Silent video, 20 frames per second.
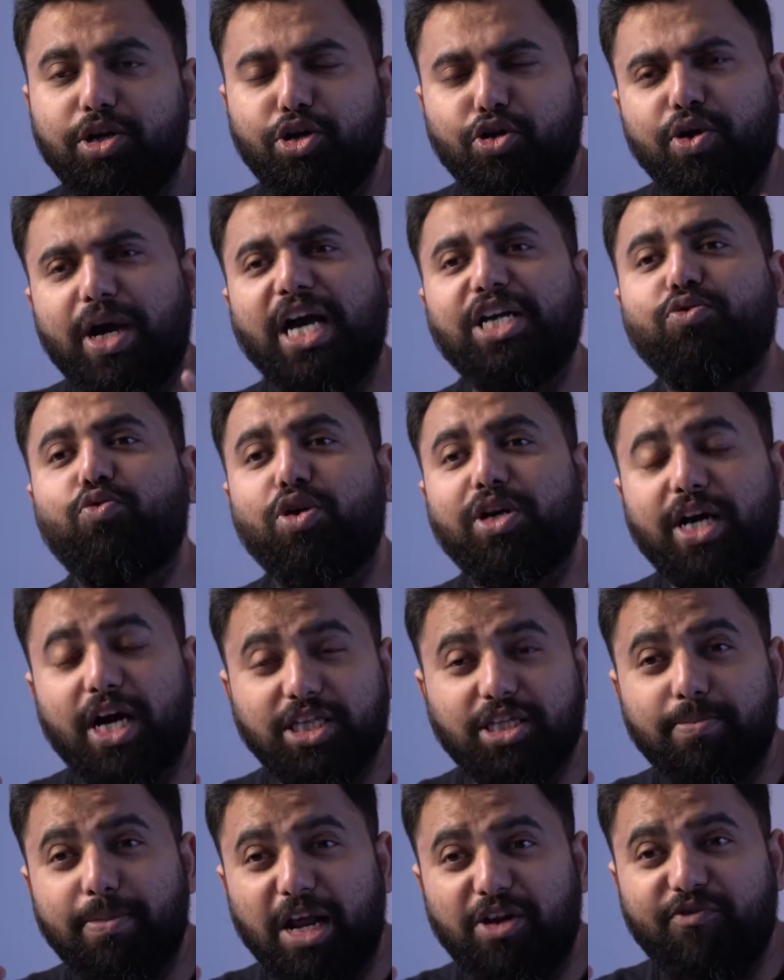Do you guys want
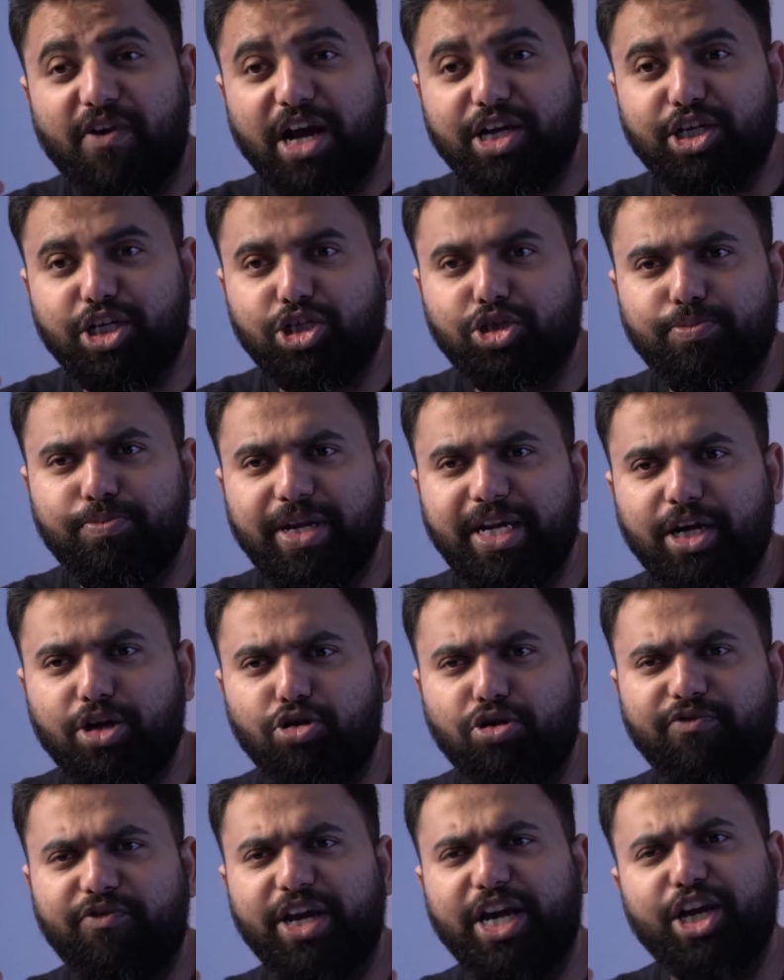other manufacturers to bring a
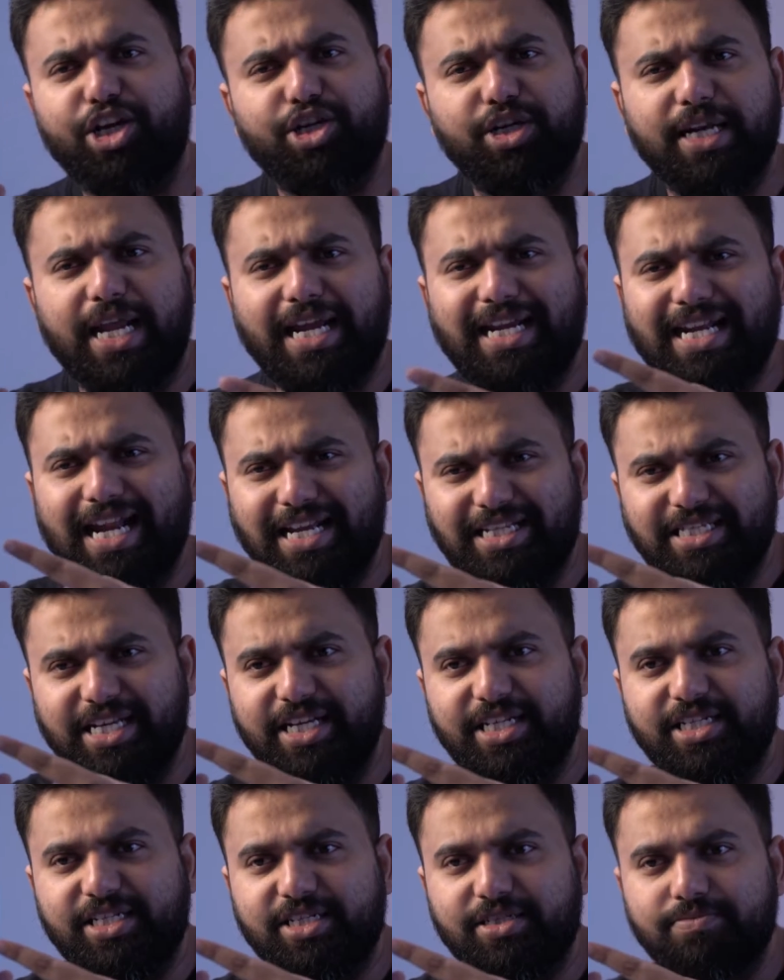notification light like
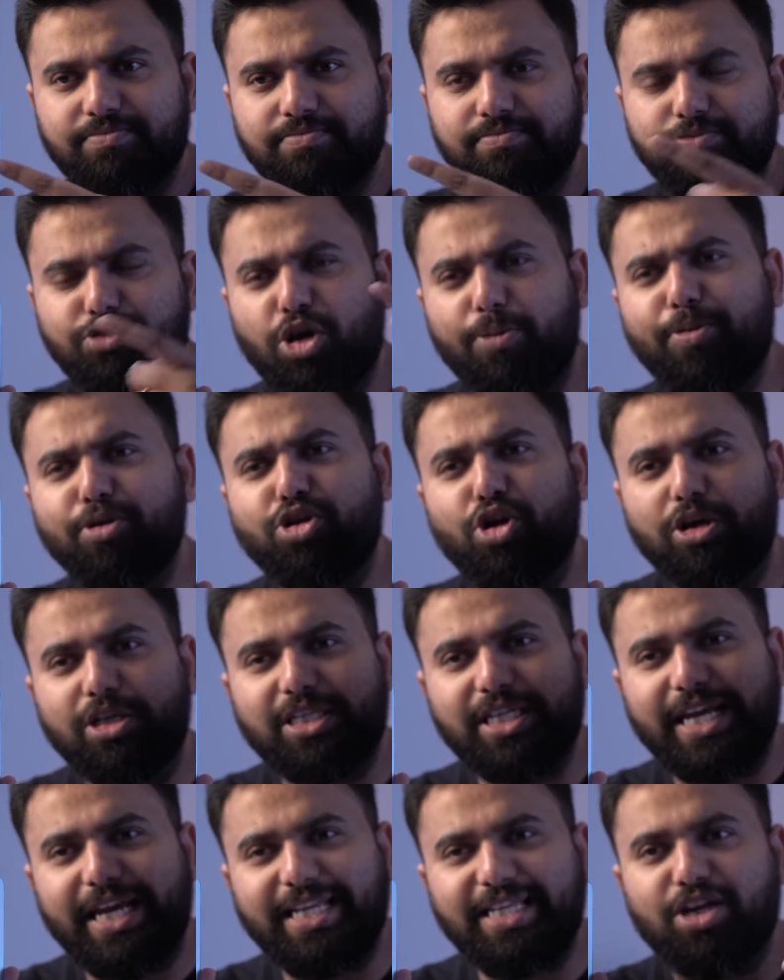this? Drop your
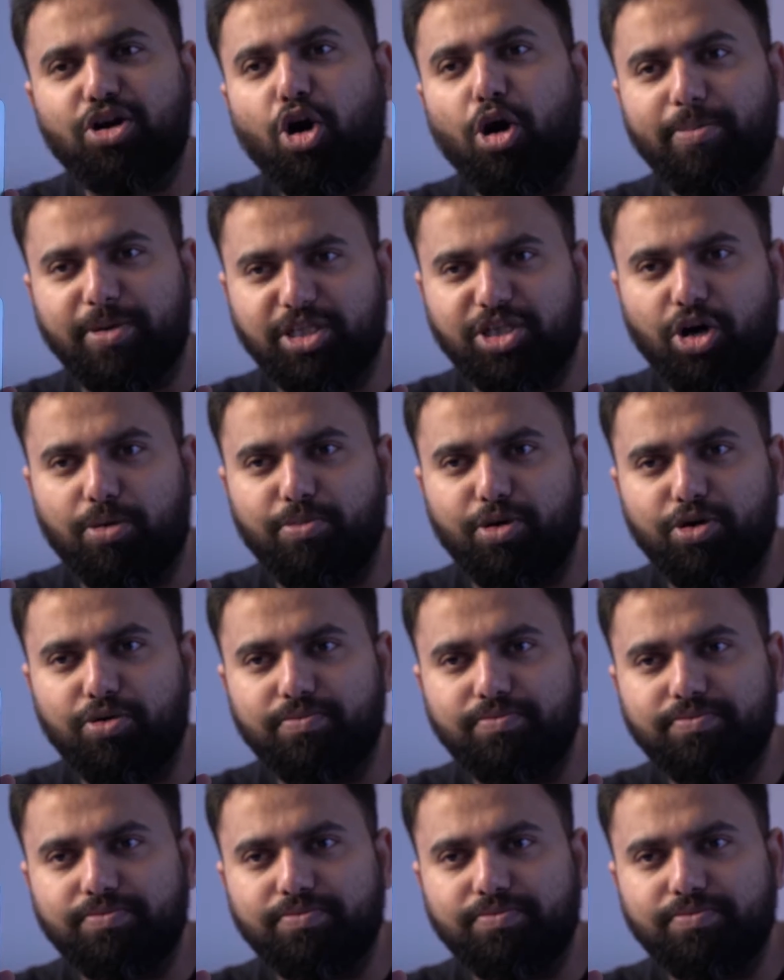thoughts in the comments down below.